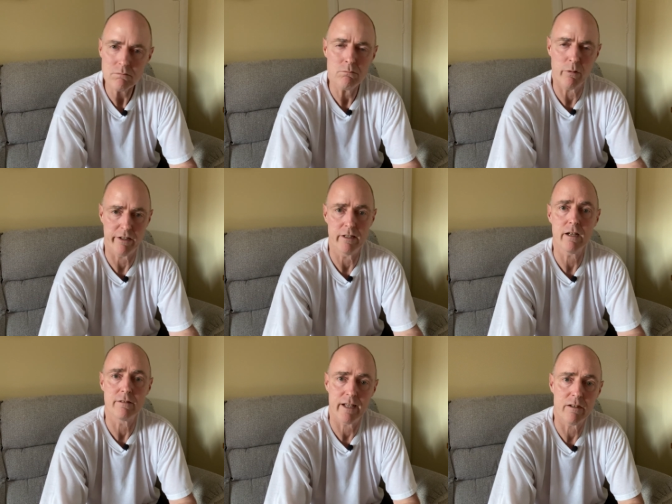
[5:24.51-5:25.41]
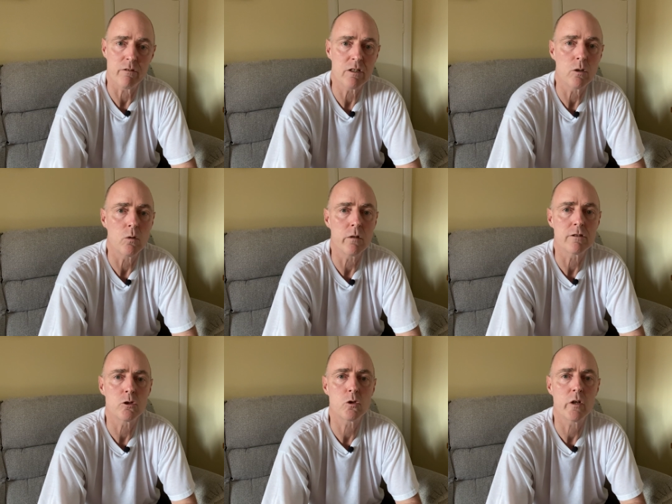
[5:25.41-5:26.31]
you no doubt recall the
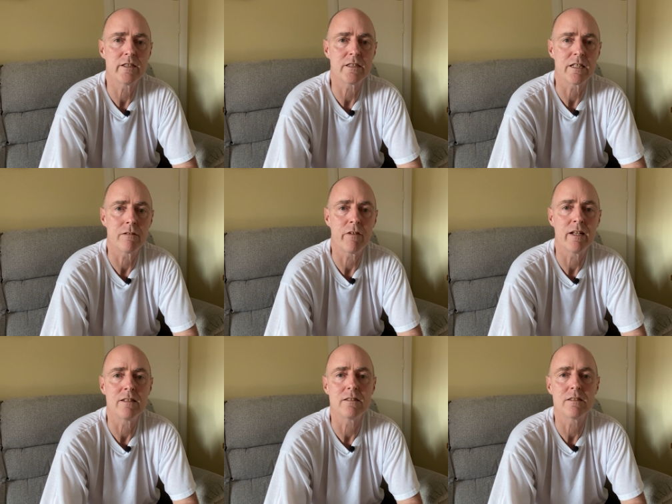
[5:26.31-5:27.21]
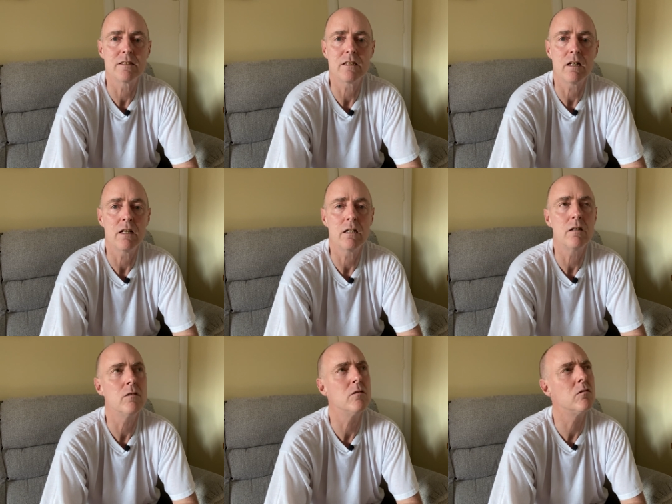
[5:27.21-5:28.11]
tragic events
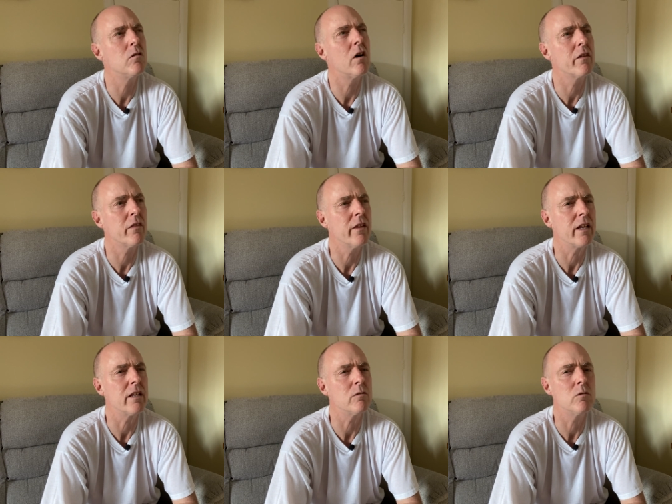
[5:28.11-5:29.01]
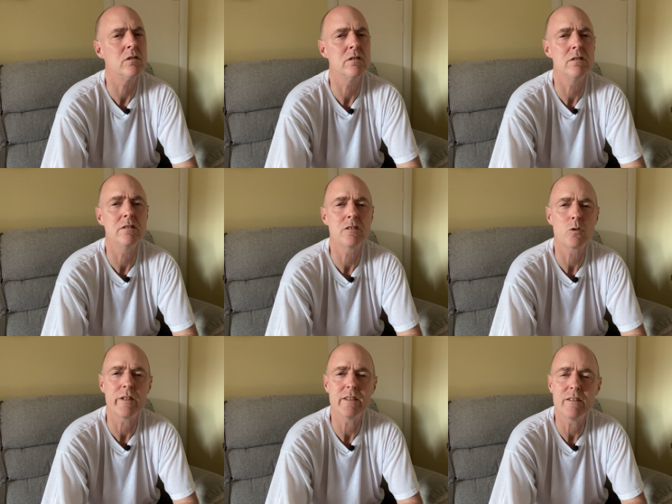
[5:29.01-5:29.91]
of, oh, I think it was
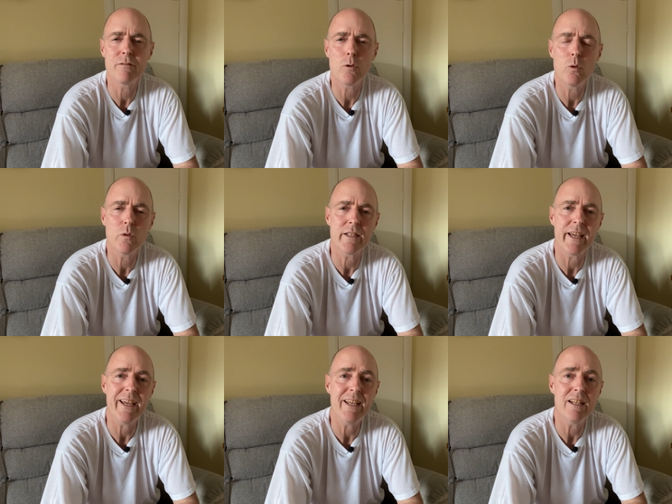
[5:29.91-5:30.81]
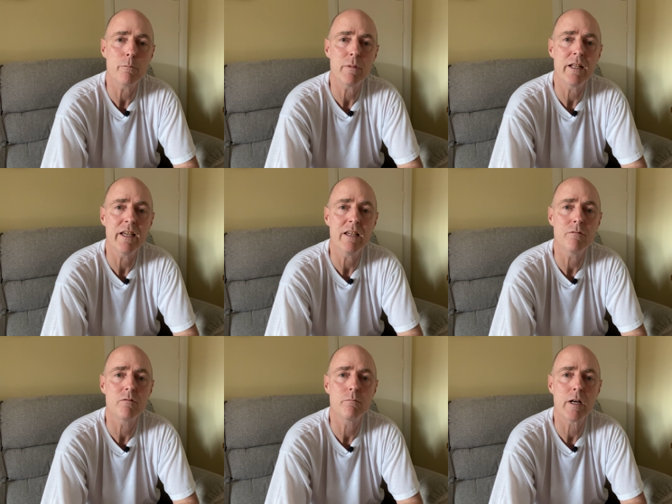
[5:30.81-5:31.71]
2014, I
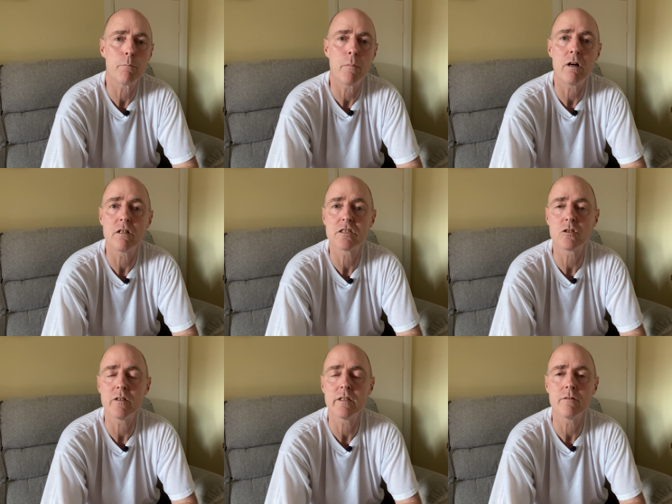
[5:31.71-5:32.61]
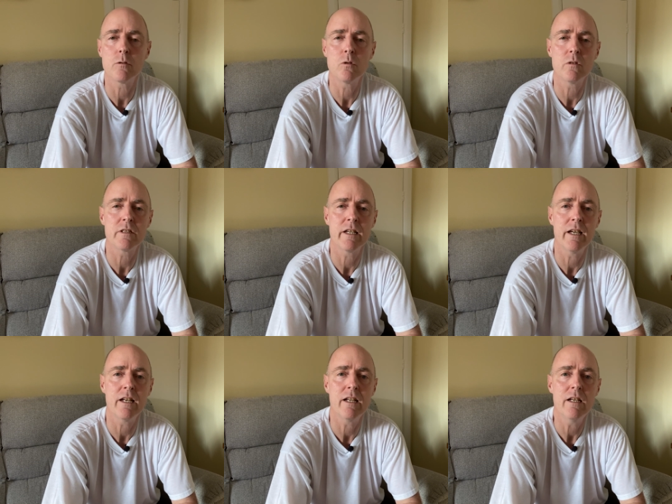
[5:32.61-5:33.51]
believe, about March
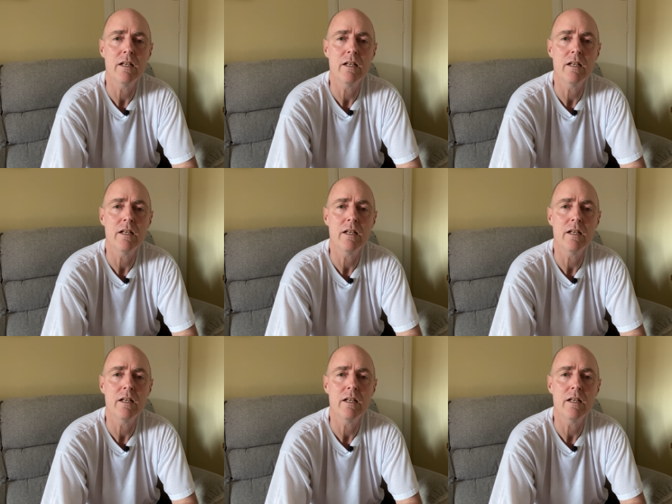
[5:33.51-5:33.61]
2014,